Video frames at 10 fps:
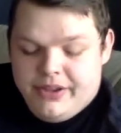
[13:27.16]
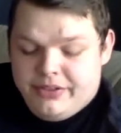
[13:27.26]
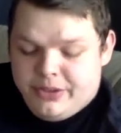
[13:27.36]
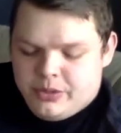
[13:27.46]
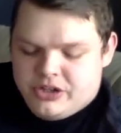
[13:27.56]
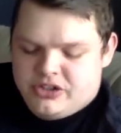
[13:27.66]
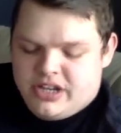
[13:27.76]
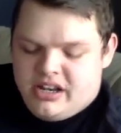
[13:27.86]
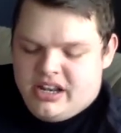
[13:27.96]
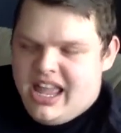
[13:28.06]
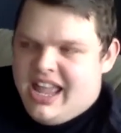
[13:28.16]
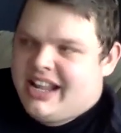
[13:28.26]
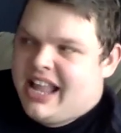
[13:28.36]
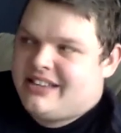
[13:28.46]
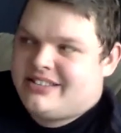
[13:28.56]
the witch said,
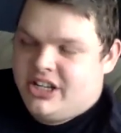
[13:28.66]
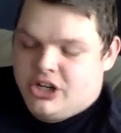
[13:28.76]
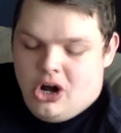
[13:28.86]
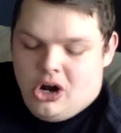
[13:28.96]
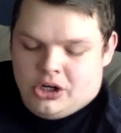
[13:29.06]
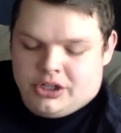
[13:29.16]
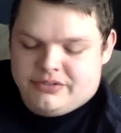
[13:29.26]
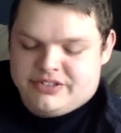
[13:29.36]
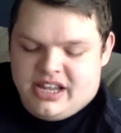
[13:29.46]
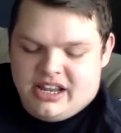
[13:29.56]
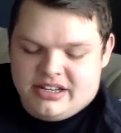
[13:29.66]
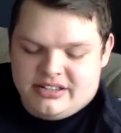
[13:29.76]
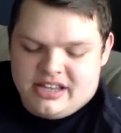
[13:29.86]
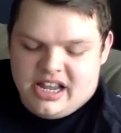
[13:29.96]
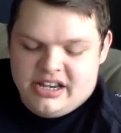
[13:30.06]
casting an arc of sand
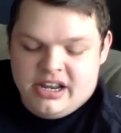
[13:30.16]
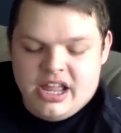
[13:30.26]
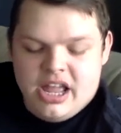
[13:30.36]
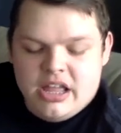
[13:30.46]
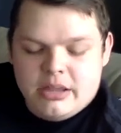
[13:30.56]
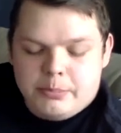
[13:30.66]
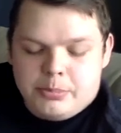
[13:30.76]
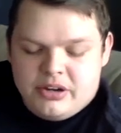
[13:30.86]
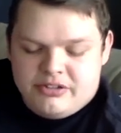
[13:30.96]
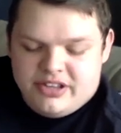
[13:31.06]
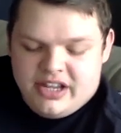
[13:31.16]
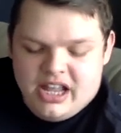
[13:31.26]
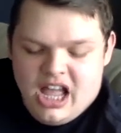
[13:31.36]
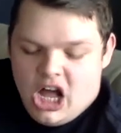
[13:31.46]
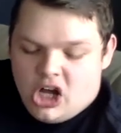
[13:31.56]
inside. Briefly,
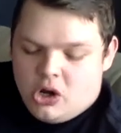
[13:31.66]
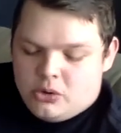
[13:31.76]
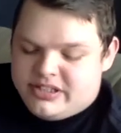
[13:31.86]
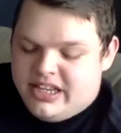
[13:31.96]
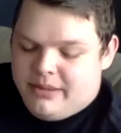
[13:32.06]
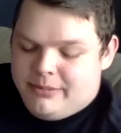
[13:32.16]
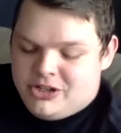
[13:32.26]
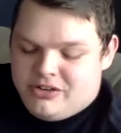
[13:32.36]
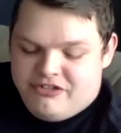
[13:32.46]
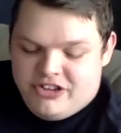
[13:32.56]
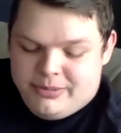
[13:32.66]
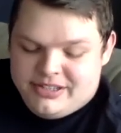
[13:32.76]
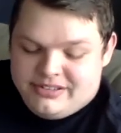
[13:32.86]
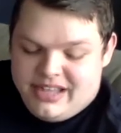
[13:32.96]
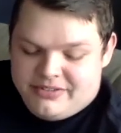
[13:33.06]
a ghostly image of Philby's
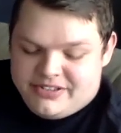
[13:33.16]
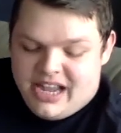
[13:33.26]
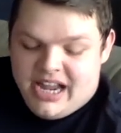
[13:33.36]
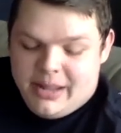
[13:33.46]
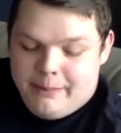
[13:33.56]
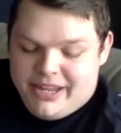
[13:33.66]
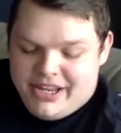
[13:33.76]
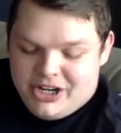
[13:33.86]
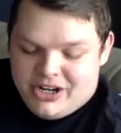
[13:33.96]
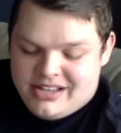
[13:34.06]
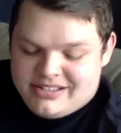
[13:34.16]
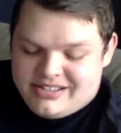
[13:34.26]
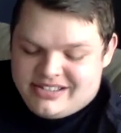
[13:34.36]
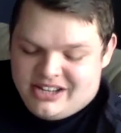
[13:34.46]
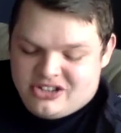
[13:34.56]
left side appeared as the
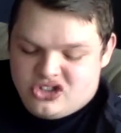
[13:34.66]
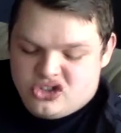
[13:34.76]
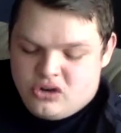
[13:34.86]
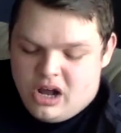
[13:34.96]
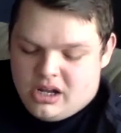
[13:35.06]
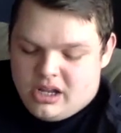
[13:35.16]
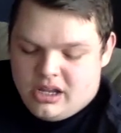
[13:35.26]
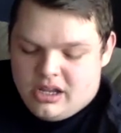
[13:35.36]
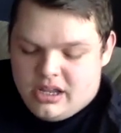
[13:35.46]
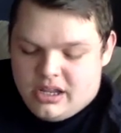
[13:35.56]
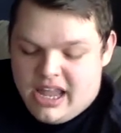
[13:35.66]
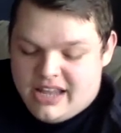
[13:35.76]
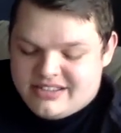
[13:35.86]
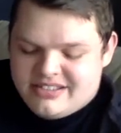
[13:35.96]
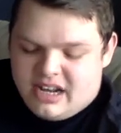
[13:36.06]
sand struck and
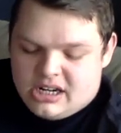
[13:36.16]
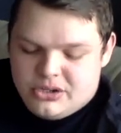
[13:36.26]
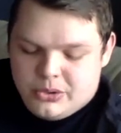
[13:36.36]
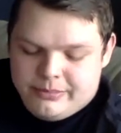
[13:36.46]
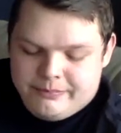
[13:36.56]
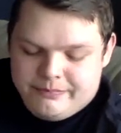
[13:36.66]
stuck to him.